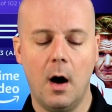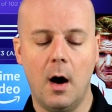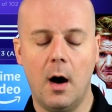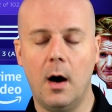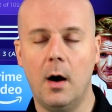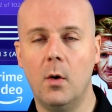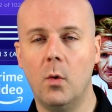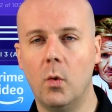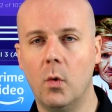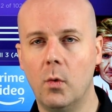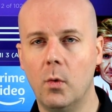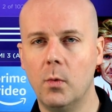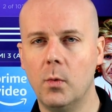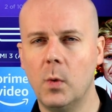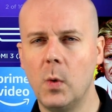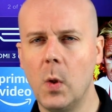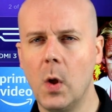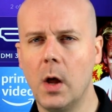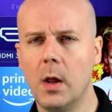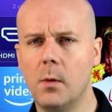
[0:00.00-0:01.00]
Uh,
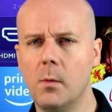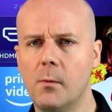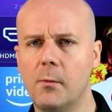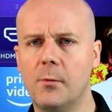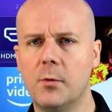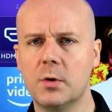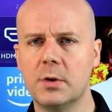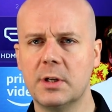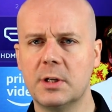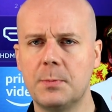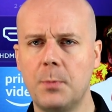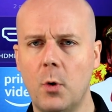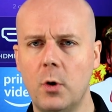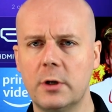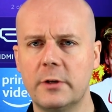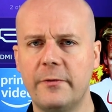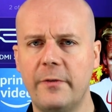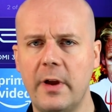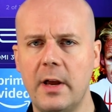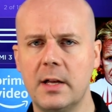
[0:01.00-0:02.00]
for the
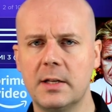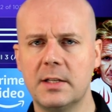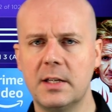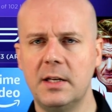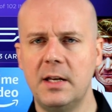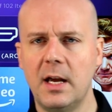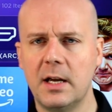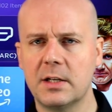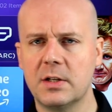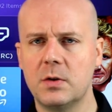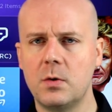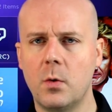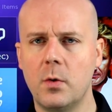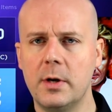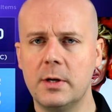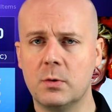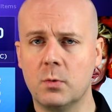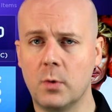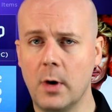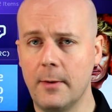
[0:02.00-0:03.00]
sports fans, the next
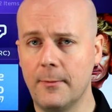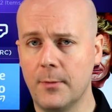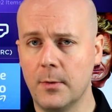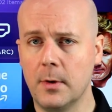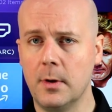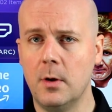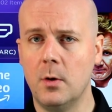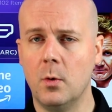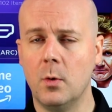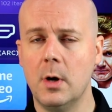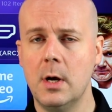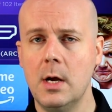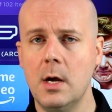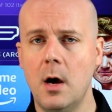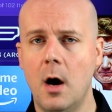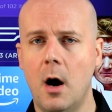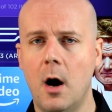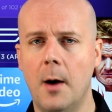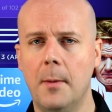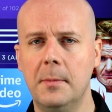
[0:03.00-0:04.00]
story is right for you.
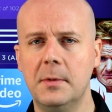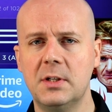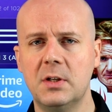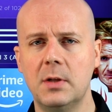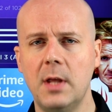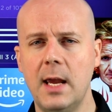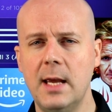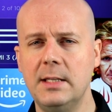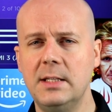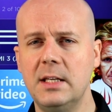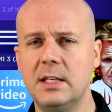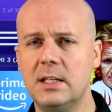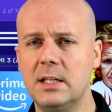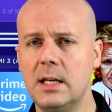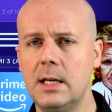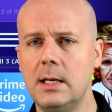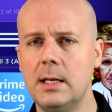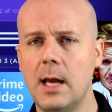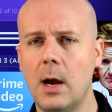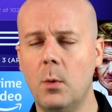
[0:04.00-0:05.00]
Um, so the
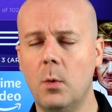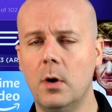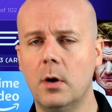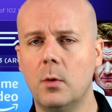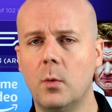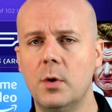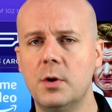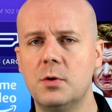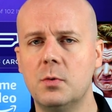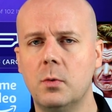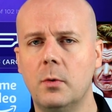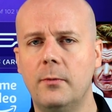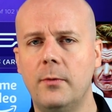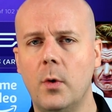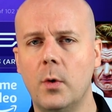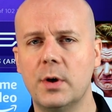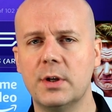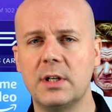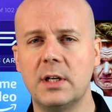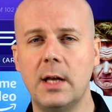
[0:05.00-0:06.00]
ACC network, which will
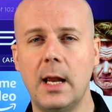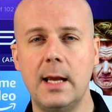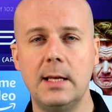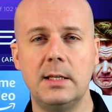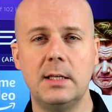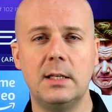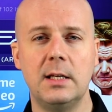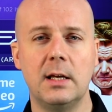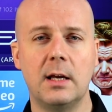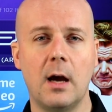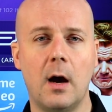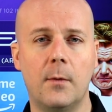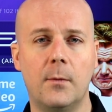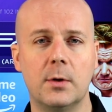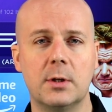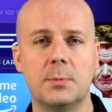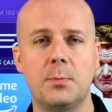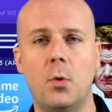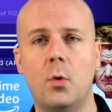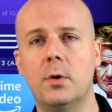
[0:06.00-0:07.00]
focus on ACC
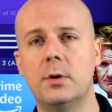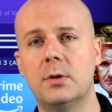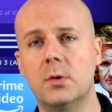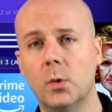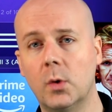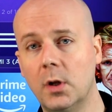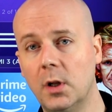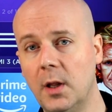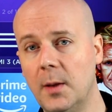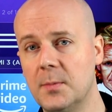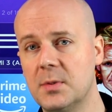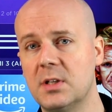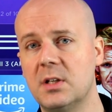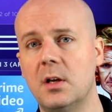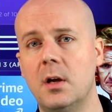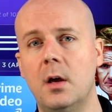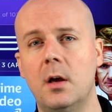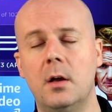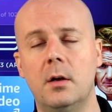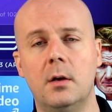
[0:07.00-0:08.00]
conference sports, so
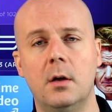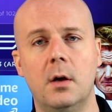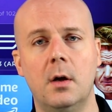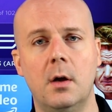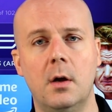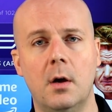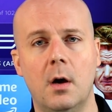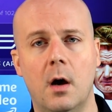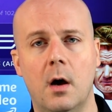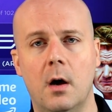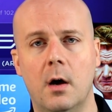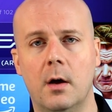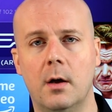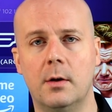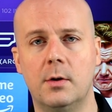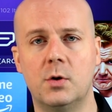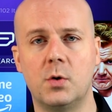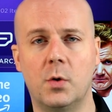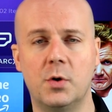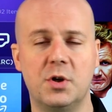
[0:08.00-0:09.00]
Clemson,
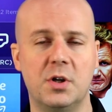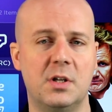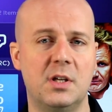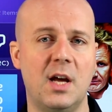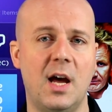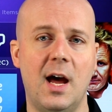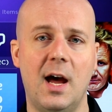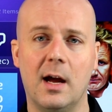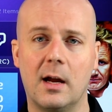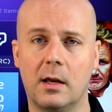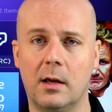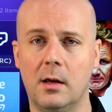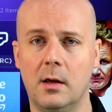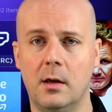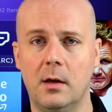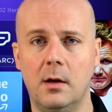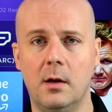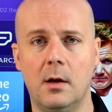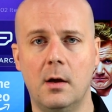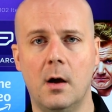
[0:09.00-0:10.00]
uh, Georgia
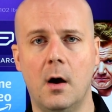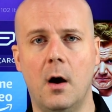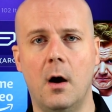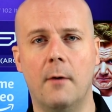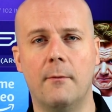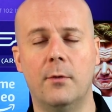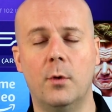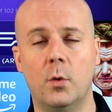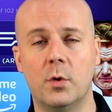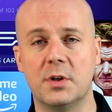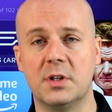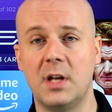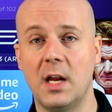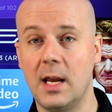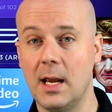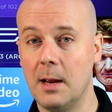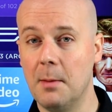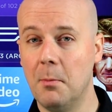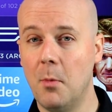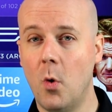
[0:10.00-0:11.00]
Tech, uh, Florida
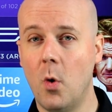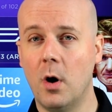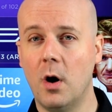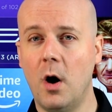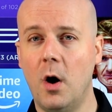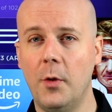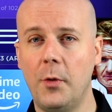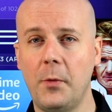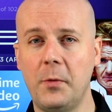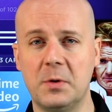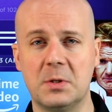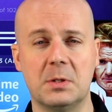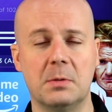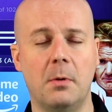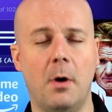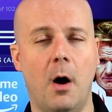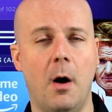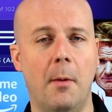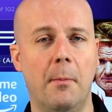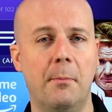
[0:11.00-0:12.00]
State, and more, all
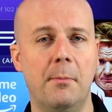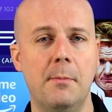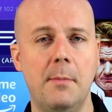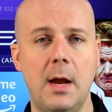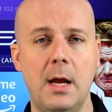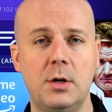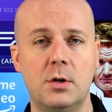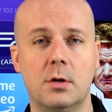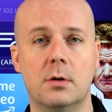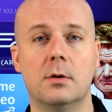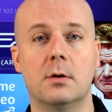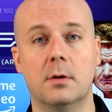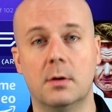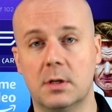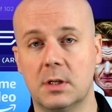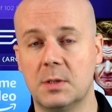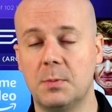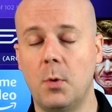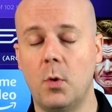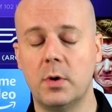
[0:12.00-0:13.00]
those uh, major
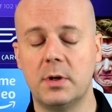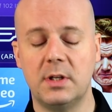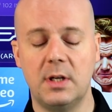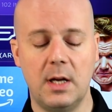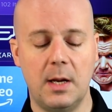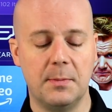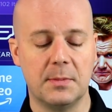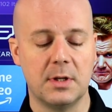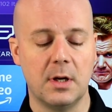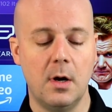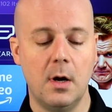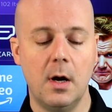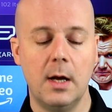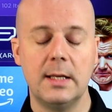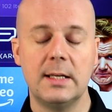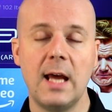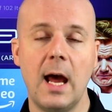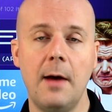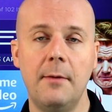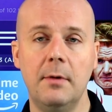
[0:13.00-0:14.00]
sports teams,
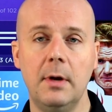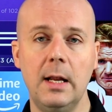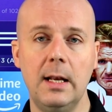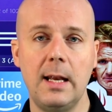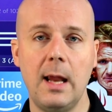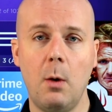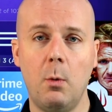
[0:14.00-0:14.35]
is having a